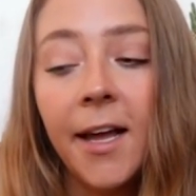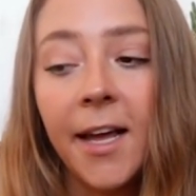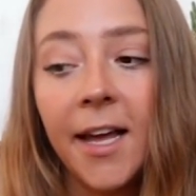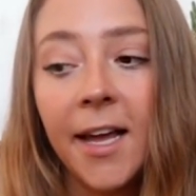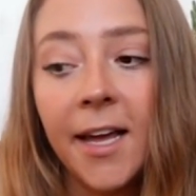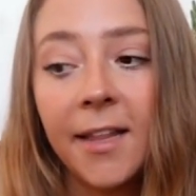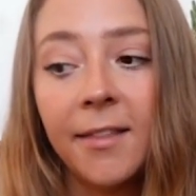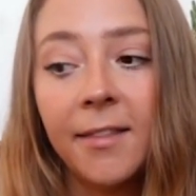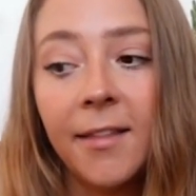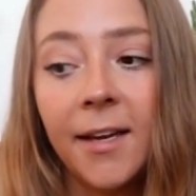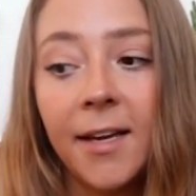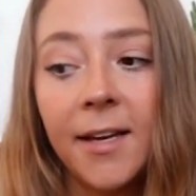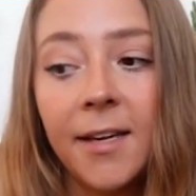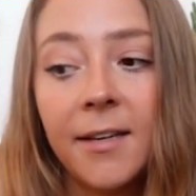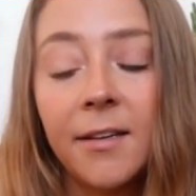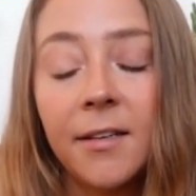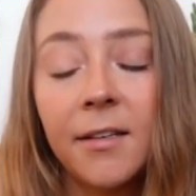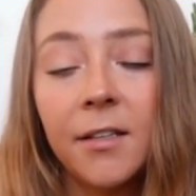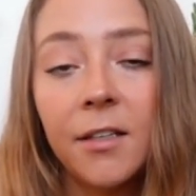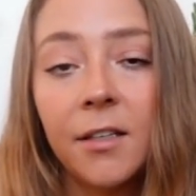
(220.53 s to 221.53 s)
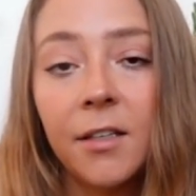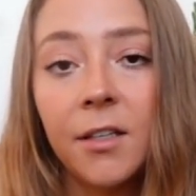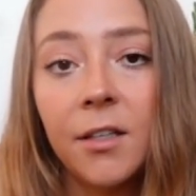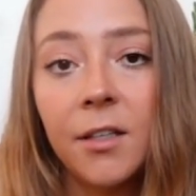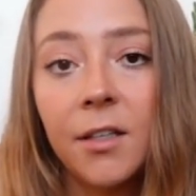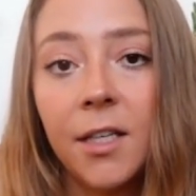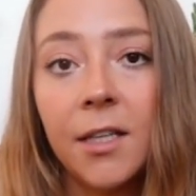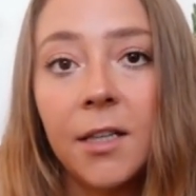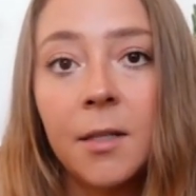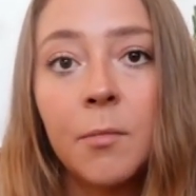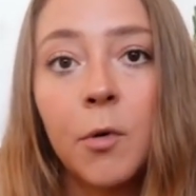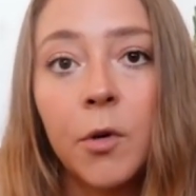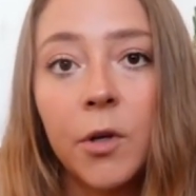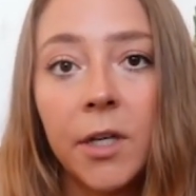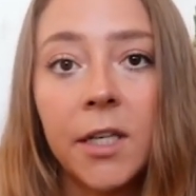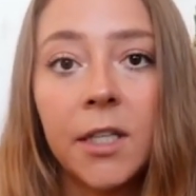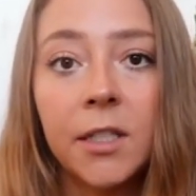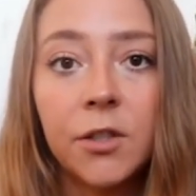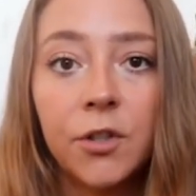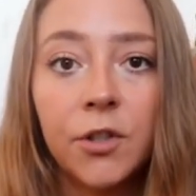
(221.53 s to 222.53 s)
and then in the
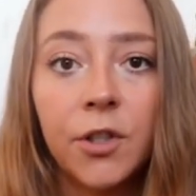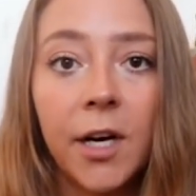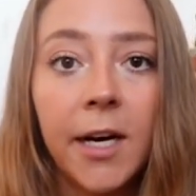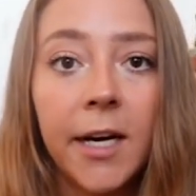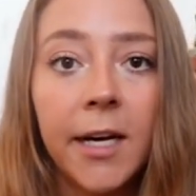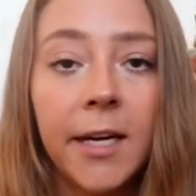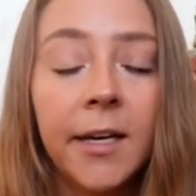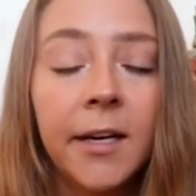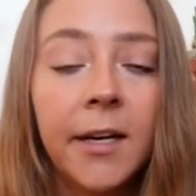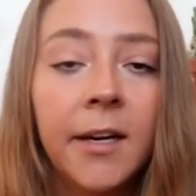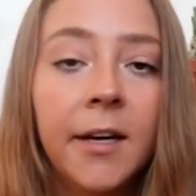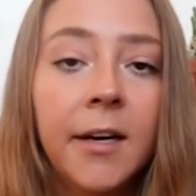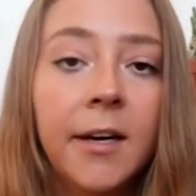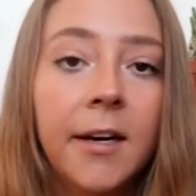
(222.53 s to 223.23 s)
morning it's dry,